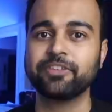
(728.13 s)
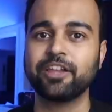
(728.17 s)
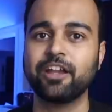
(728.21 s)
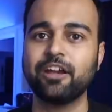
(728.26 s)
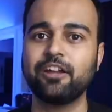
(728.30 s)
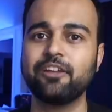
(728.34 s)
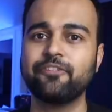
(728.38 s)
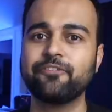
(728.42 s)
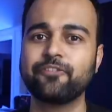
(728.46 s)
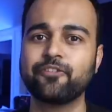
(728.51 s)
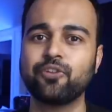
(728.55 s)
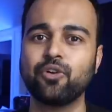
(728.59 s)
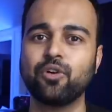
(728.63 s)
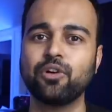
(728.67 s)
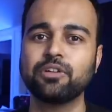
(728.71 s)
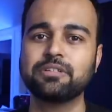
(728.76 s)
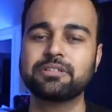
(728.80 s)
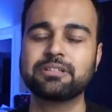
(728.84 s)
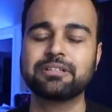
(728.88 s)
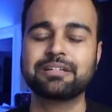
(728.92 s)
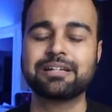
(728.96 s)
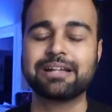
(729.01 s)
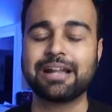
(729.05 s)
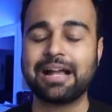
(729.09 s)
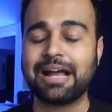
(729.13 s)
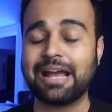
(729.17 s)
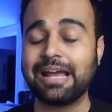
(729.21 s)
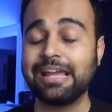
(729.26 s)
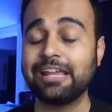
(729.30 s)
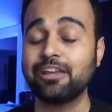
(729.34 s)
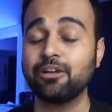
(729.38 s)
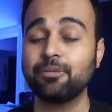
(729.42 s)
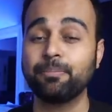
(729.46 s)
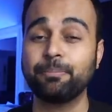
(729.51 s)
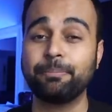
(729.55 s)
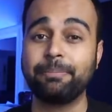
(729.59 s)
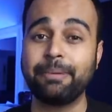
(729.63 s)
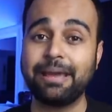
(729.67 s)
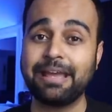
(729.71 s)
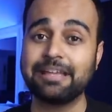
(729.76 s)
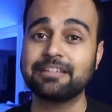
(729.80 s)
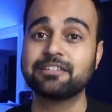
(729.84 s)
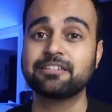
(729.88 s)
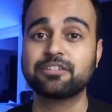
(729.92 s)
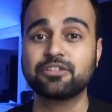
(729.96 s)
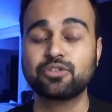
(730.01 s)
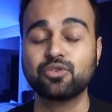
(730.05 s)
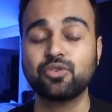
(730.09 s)
And of course, try your
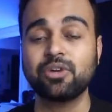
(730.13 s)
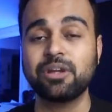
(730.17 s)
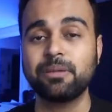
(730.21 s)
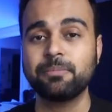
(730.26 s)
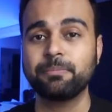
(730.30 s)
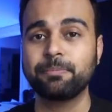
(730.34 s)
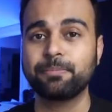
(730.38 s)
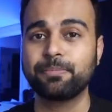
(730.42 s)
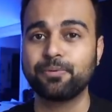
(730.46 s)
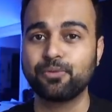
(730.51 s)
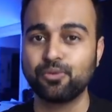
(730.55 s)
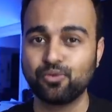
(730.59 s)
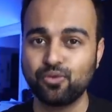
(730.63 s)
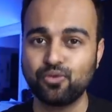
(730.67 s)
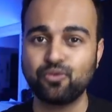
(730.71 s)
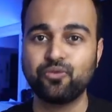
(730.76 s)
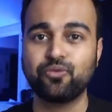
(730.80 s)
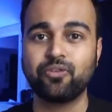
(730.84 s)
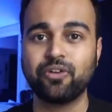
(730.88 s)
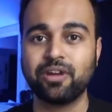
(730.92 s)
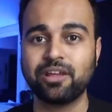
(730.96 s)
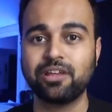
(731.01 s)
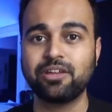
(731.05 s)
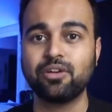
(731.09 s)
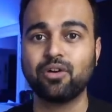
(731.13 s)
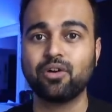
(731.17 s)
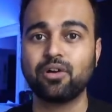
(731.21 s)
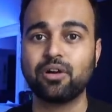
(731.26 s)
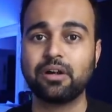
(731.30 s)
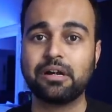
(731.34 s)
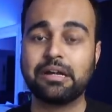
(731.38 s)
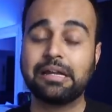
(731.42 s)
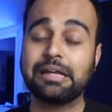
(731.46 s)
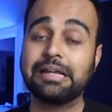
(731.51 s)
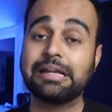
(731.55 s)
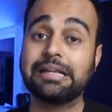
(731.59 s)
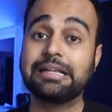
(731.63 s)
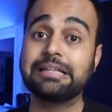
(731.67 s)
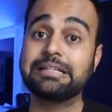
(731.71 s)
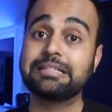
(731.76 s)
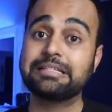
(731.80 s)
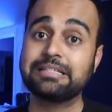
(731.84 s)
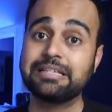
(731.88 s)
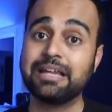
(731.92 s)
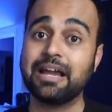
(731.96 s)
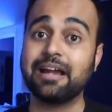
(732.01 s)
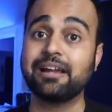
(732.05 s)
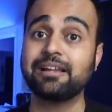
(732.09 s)
best to improve your
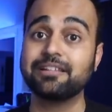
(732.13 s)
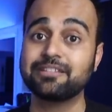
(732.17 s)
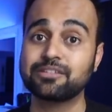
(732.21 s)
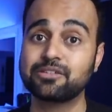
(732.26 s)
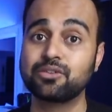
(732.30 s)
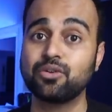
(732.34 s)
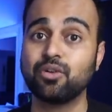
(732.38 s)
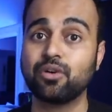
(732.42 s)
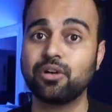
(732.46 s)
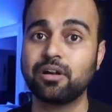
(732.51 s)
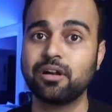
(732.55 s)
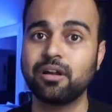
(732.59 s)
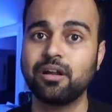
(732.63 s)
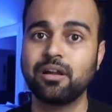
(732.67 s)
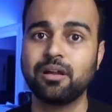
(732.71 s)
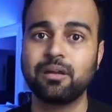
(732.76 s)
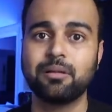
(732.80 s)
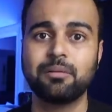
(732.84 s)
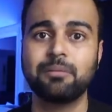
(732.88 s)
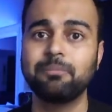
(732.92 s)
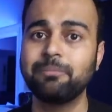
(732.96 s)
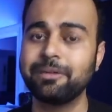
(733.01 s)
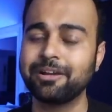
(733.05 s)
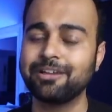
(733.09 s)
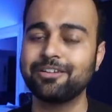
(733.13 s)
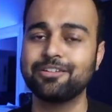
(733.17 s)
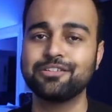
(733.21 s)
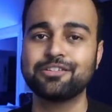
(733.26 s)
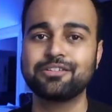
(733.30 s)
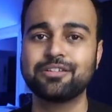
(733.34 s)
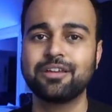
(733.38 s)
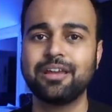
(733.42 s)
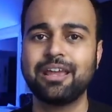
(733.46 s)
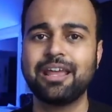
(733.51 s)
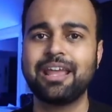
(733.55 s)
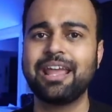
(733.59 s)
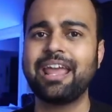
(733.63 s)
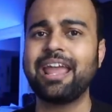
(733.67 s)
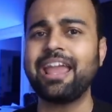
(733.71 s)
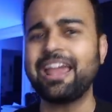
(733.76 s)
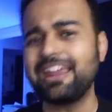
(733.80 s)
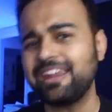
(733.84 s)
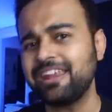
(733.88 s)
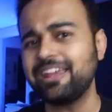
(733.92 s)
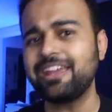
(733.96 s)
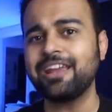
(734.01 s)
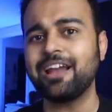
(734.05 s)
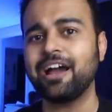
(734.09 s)
CRS score, because
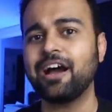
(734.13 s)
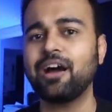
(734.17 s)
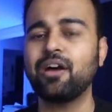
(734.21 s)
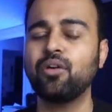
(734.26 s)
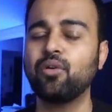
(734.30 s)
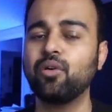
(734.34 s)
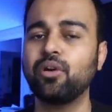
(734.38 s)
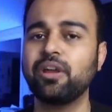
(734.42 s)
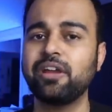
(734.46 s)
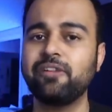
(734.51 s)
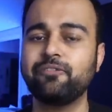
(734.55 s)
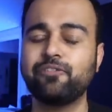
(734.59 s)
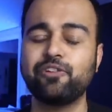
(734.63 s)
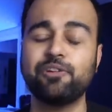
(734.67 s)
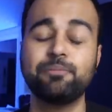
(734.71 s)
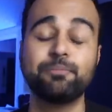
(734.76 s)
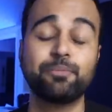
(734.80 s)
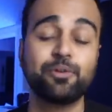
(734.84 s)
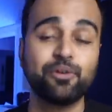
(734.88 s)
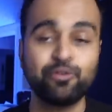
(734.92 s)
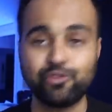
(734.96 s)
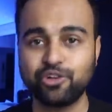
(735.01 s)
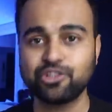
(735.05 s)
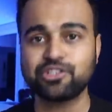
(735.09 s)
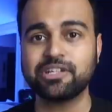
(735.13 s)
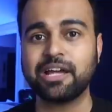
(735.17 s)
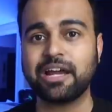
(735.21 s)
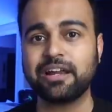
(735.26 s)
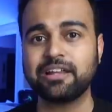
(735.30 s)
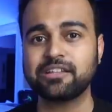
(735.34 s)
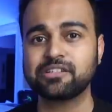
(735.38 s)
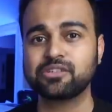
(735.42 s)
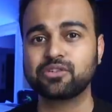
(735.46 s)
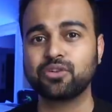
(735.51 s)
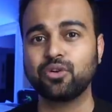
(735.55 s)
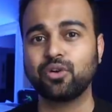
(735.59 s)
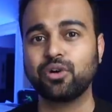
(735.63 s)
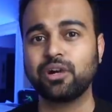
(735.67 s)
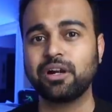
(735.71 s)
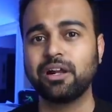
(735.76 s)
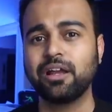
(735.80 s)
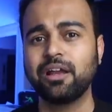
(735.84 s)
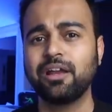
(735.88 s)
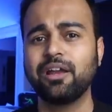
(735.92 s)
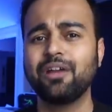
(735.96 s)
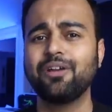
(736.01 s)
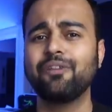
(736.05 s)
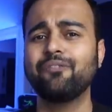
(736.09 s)
anyhow, if you improve your CRS score,
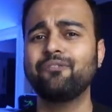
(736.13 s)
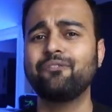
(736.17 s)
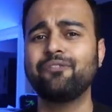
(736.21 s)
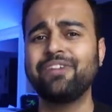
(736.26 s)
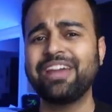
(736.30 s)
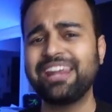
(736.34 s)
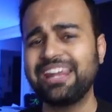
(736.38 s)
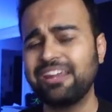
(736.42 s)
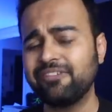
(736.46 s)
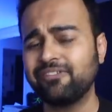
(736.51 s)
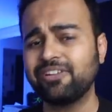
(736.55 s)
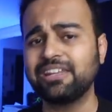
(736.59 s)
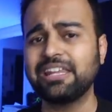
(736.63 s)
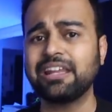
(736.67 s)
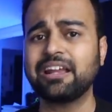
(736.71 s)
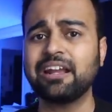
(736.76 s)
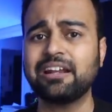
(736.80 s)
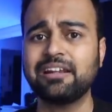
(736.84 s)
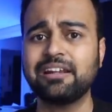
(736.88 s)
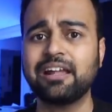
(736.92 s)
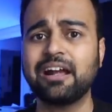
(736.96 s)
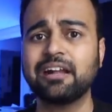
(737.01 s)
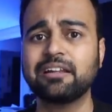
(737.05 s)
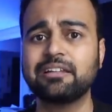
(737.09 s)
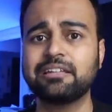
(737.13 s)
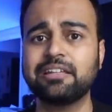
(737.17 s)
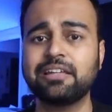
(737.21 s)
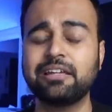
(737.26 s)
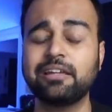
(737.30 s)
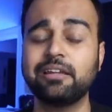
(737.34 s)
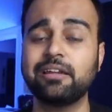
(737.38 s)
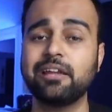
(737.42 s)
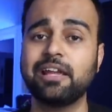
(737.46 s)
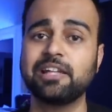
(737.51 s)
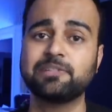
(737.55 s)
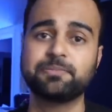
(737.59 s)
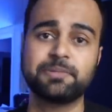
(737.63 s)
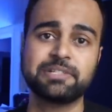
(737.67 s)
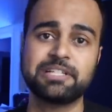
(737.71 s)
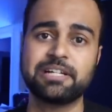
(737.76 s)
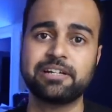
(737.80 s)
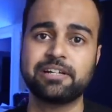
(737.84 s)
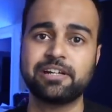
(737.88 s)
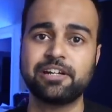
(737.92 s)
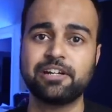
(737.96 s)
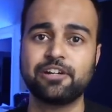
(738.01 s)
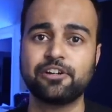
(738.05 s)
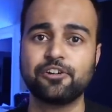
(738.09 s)
whenever they conduct the express
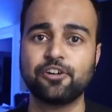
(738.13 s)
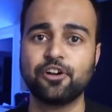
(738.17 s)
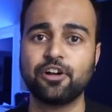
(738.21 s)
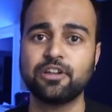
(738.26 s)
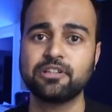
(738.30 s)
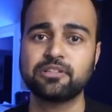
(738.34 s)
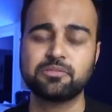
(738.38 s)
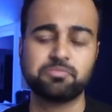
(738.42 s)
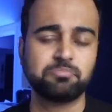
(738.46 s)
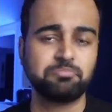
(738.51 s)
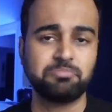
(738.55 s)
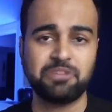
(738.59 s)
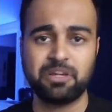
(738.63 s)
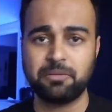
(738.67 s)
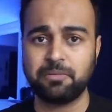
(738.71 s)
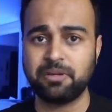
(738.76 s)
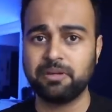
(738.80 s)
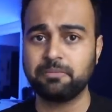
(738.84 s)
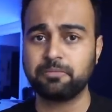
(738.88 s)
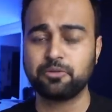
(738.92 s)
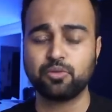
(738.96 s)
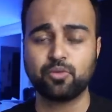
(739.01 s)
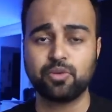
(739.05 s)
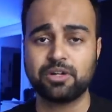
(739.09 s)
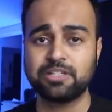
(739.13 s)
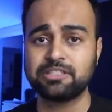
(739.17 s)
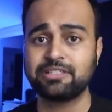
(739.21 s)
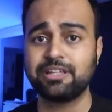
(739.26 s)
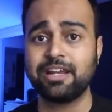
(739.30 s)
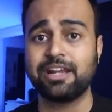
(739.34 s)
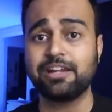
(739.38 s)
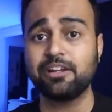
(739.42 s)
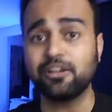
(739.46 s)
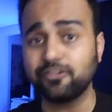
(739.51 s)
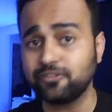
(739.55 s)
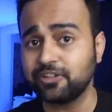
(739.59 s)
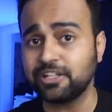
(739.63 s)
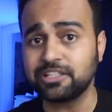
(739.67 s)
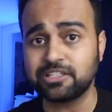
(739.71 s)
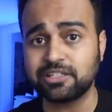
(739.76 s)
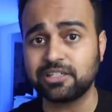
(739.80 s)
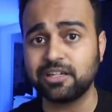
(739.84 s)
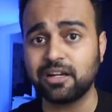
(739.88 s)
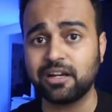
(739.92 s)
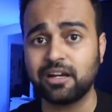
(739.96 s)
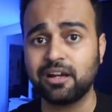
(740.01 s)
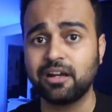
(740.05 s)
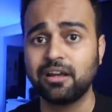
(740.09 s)
entry draws, maybe towards the end of this
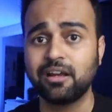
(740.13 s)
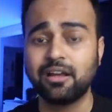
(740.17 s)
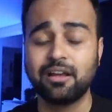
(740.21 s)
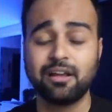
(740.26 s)
year,